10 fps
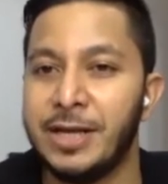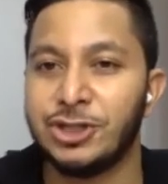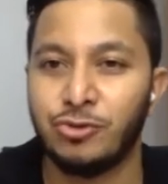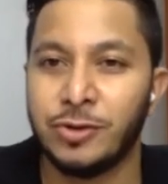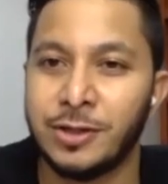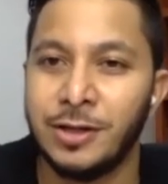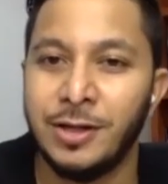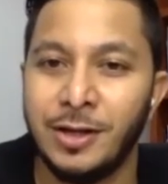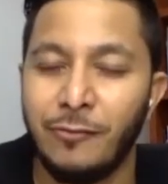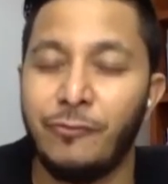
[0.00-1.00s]
sure
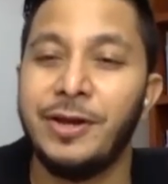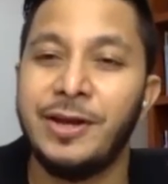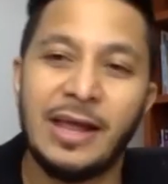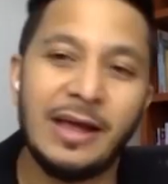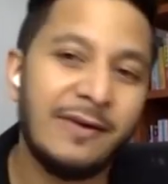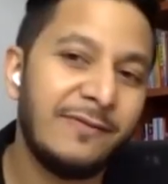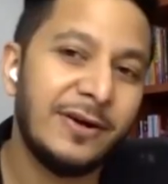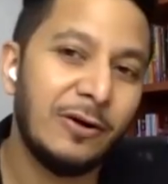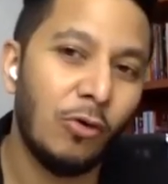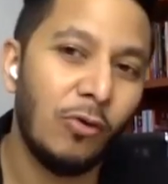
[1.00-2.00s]
we
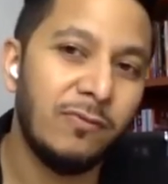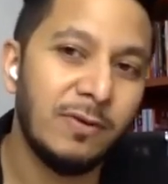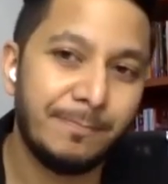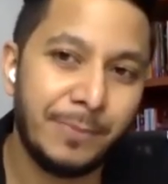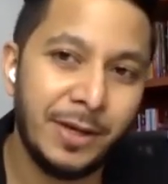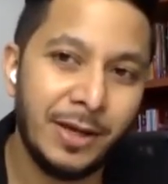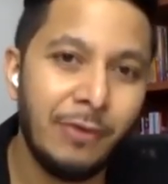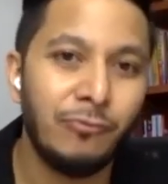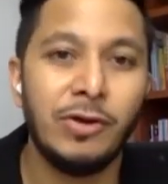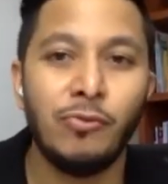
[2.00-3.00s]
never overpay.
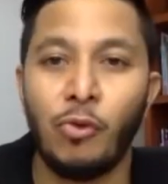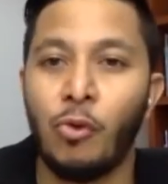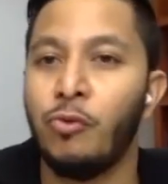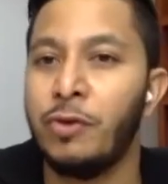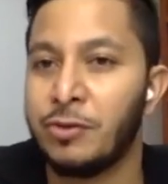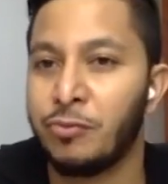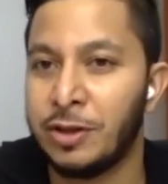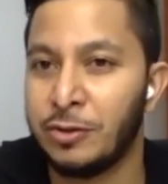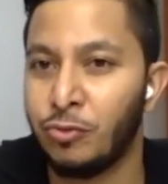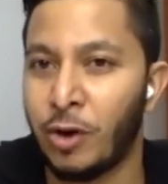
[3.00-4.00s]
We always want
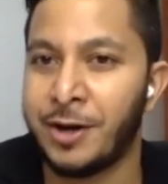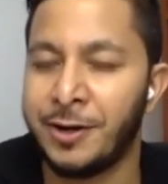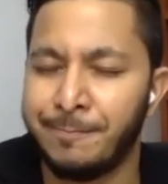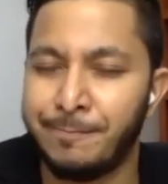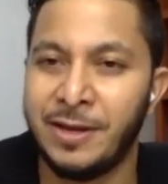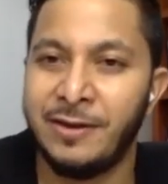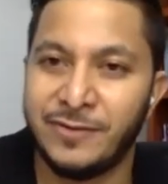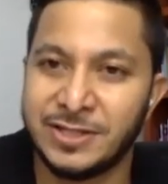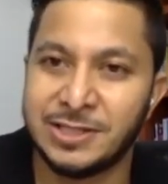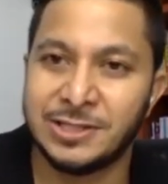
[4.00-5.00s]
to underpay
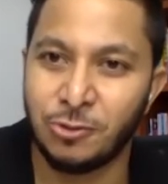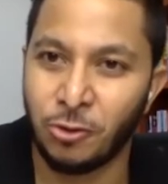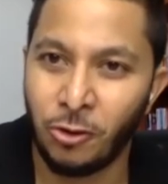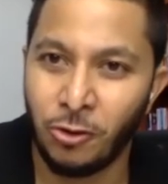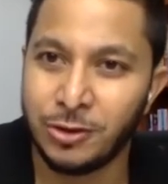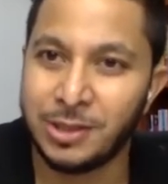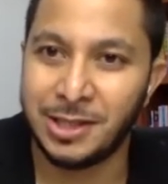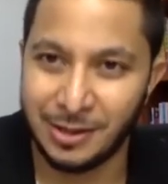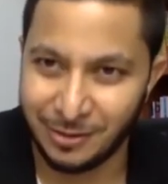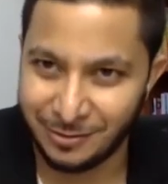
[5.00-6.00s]
versus your
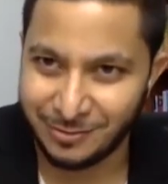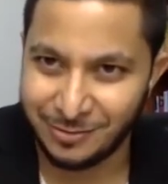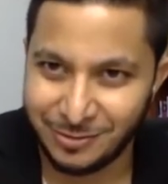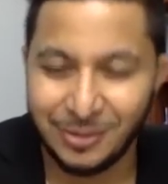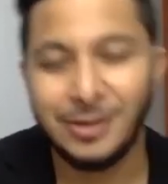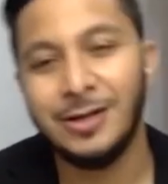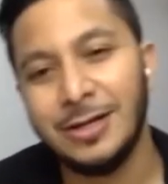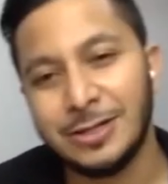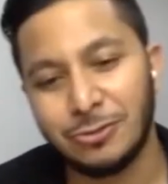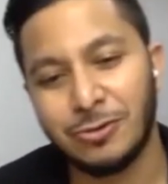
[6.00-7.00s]
tier.
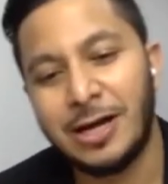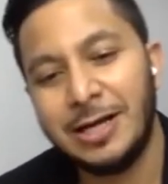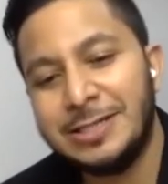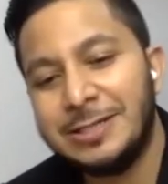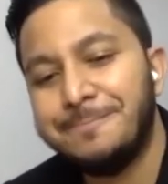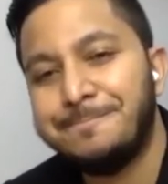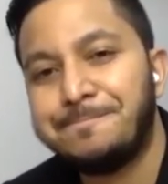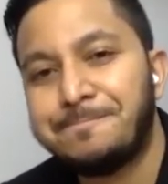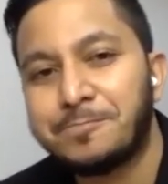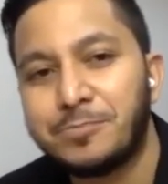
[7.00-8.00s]
So guys,
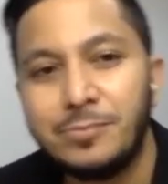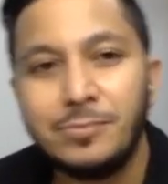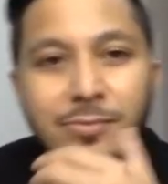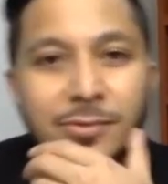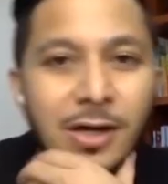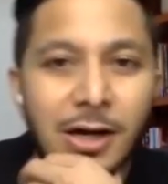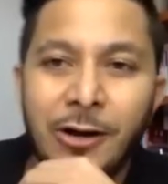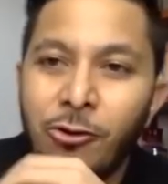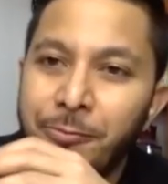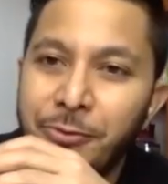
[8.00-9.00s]
I
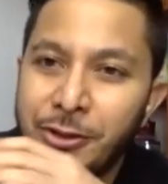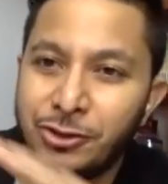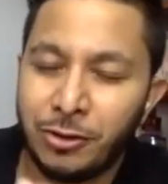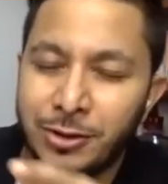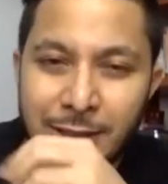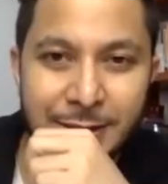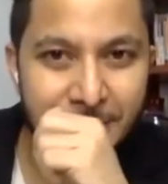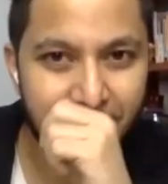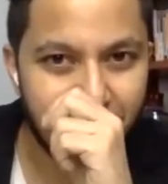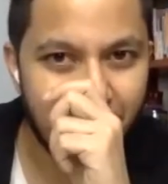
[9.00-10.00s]
hope you enjoyed the lesson
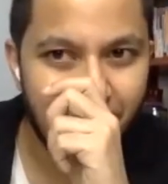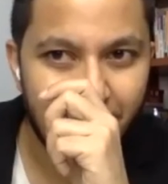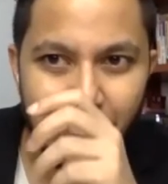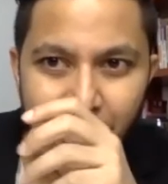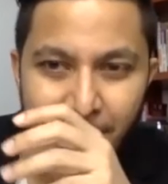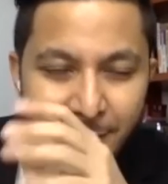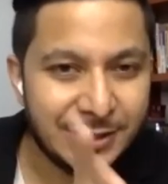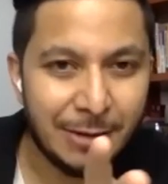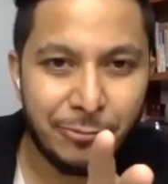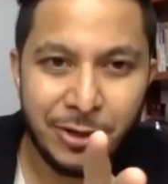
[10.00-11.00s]
today. In
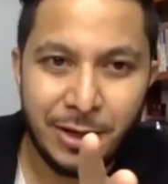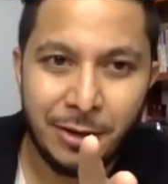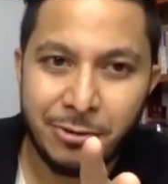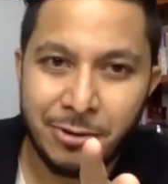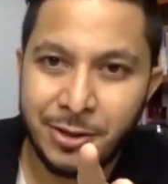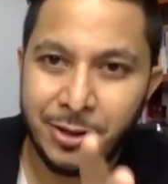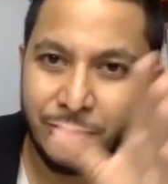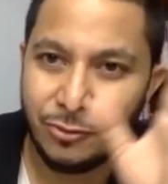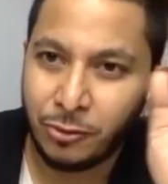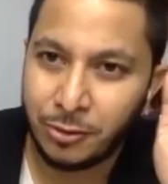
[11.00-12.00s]
summary, area tier, you
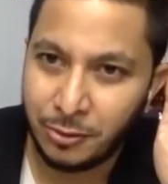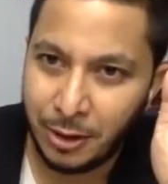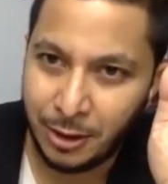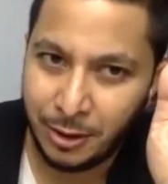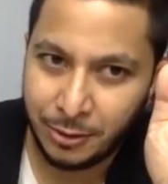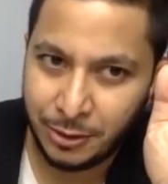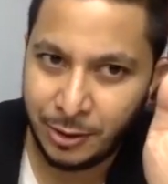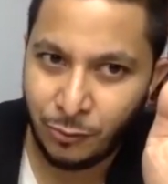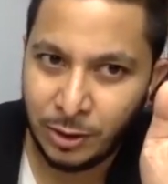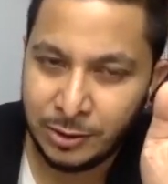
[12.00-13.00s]
got tier
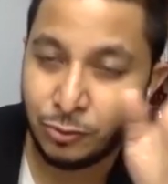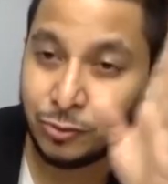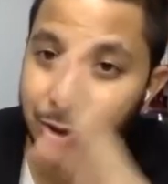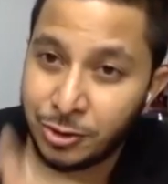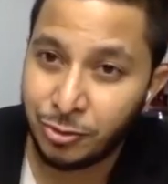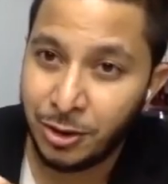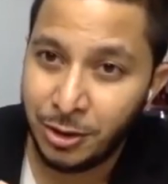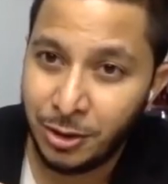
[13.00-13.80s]
1 to tier 3.